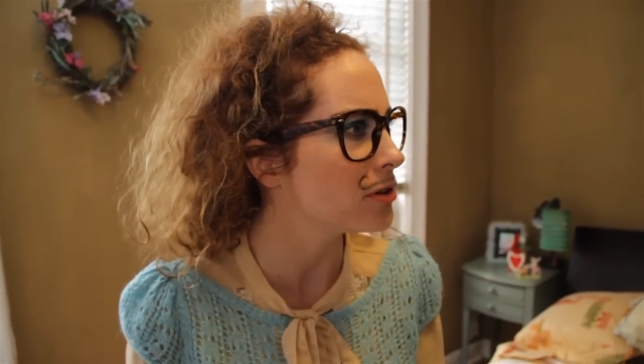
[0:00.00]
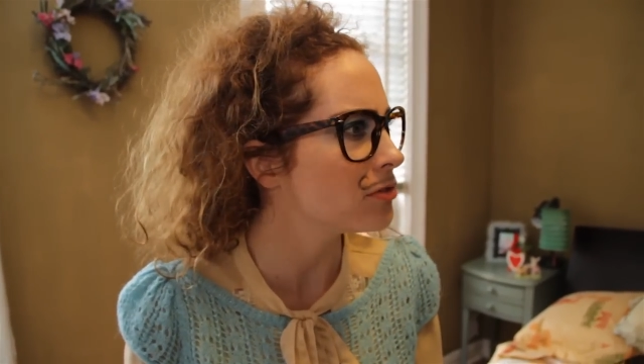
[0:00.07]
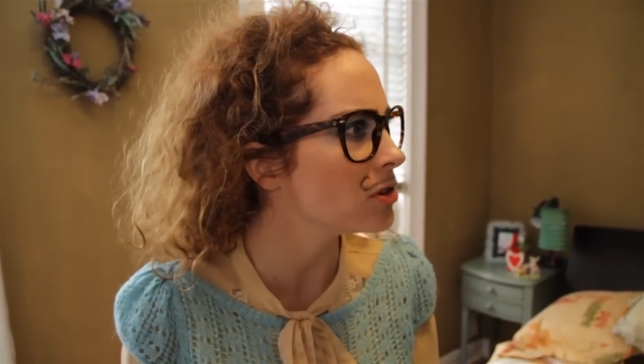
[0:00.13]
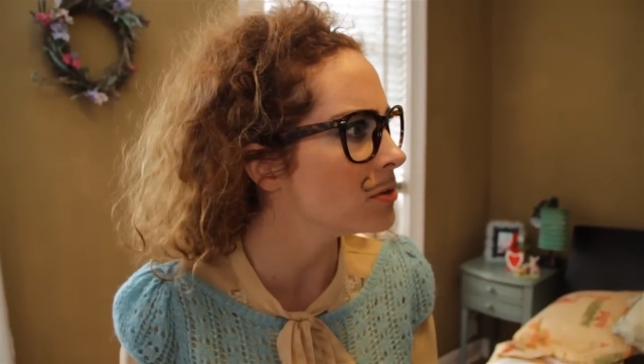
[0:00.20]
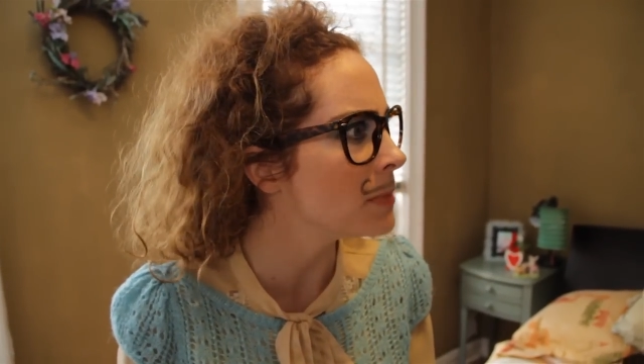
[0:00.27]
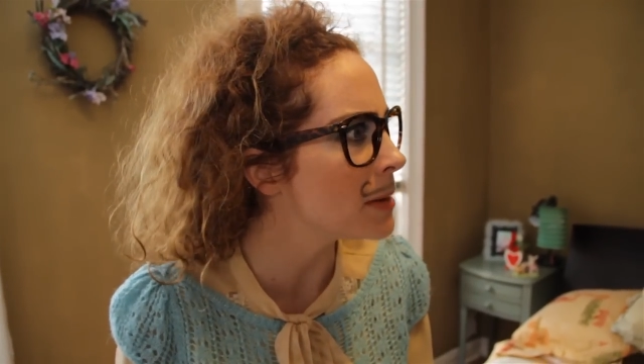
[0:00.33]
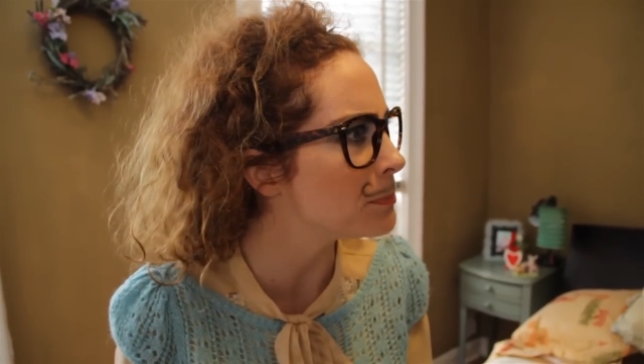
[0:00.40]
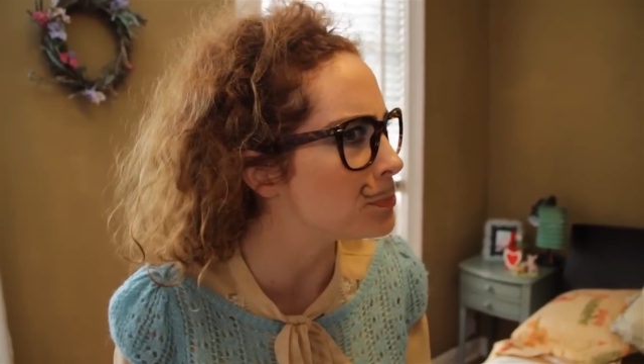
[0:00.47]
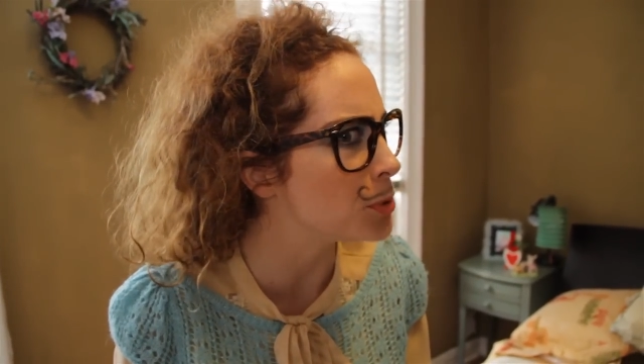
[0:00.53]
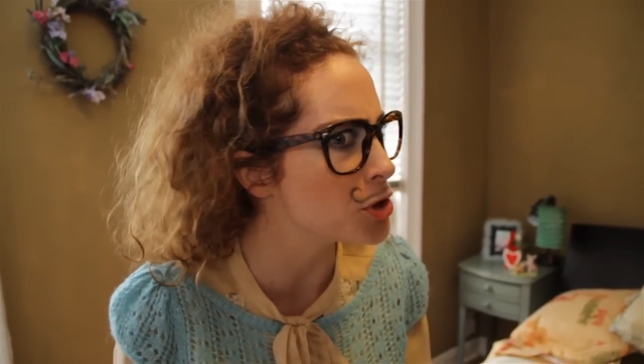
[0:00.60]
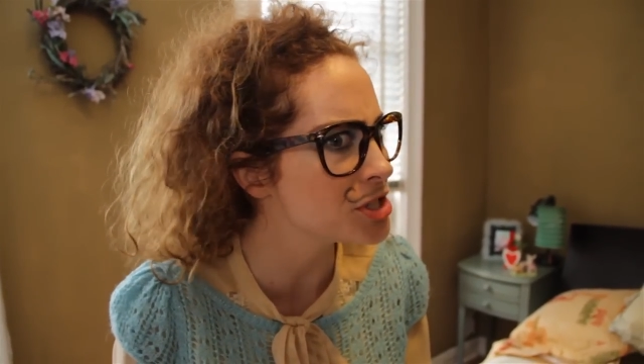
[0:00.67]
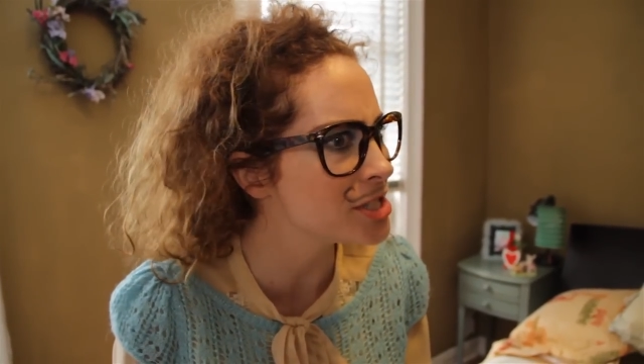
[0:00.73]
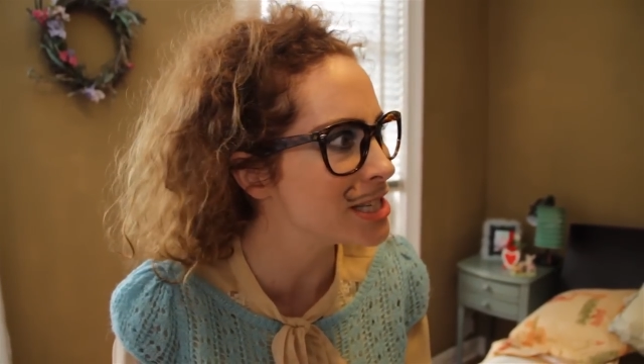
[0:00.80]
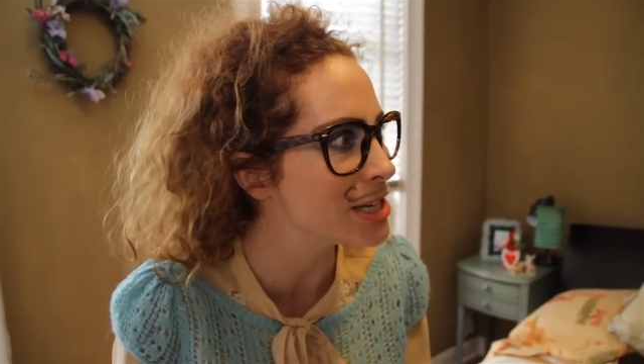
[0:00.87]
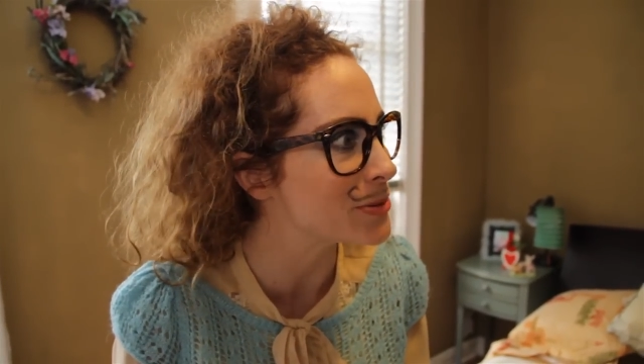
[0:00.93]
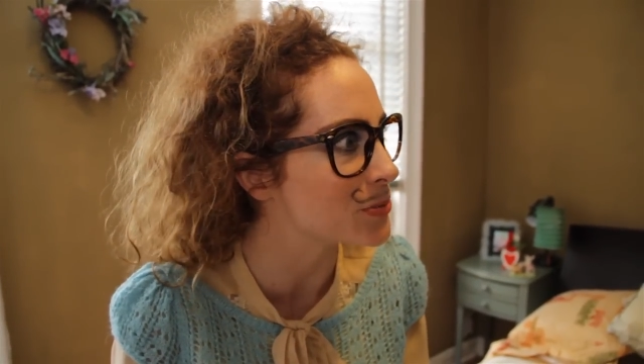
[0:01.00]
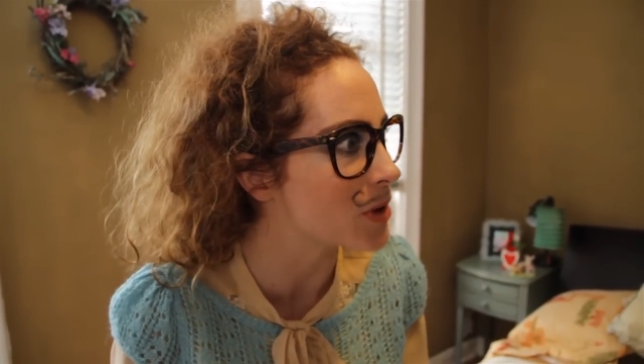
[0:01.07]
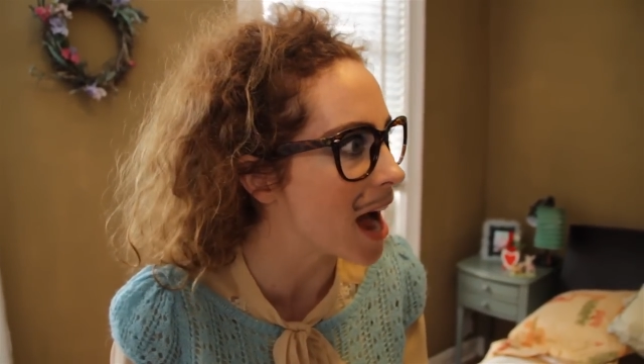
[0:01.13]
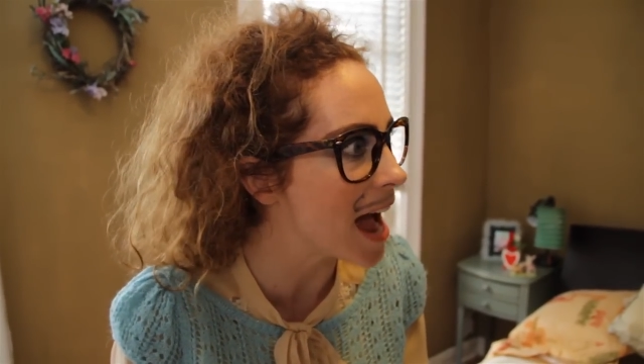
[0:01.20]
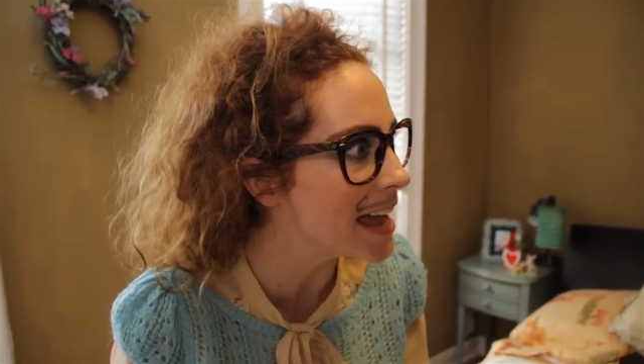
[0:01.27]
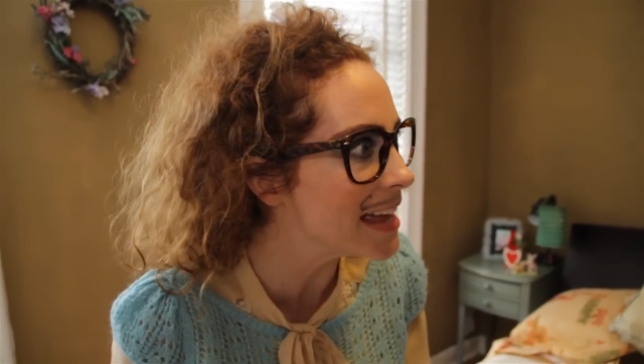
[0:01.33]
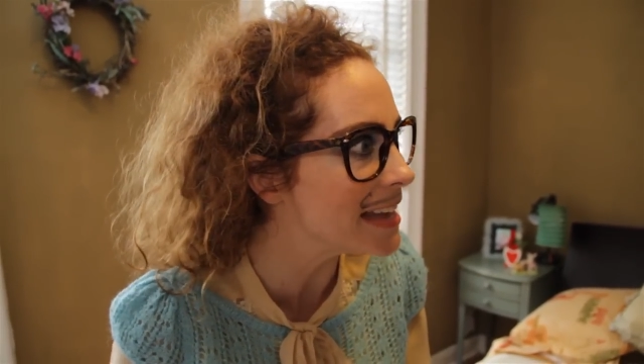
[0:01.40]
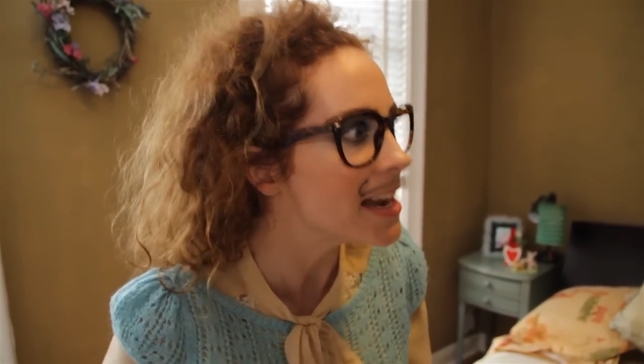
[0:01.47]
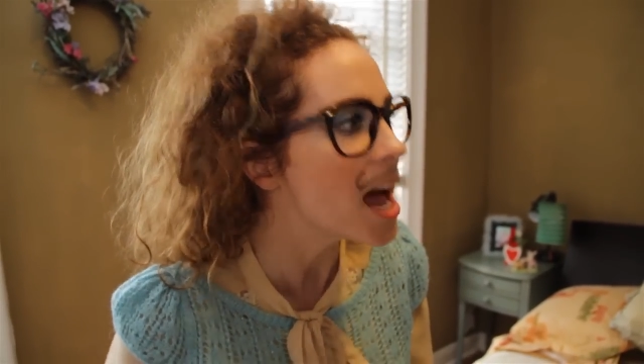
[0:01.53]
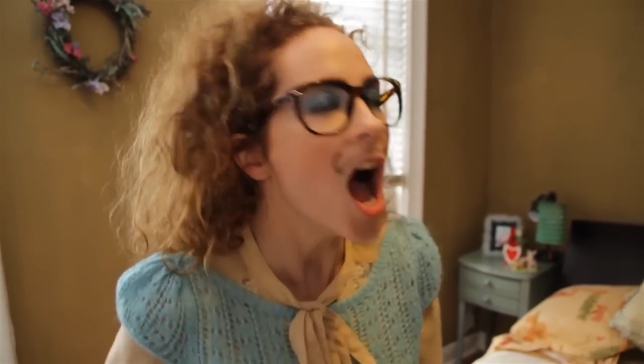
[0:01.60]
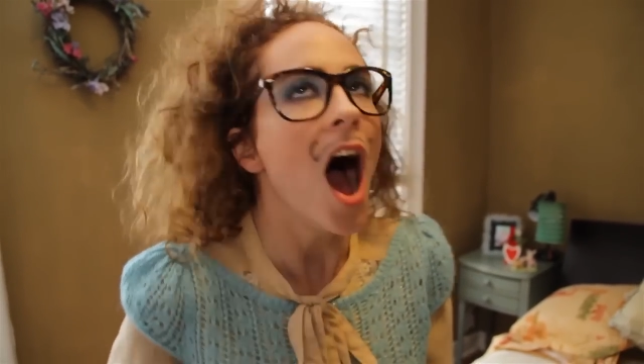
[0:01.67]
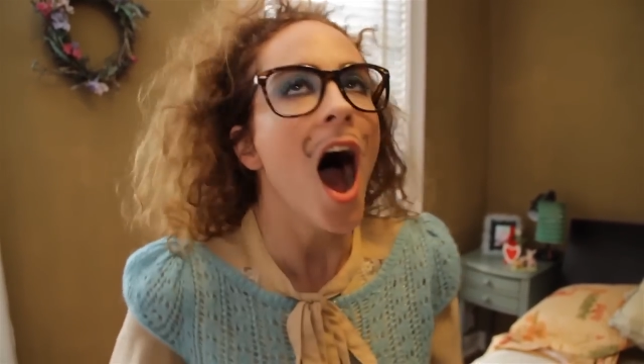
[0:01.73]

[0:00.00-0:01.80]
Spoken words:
ever met Pussy Riot?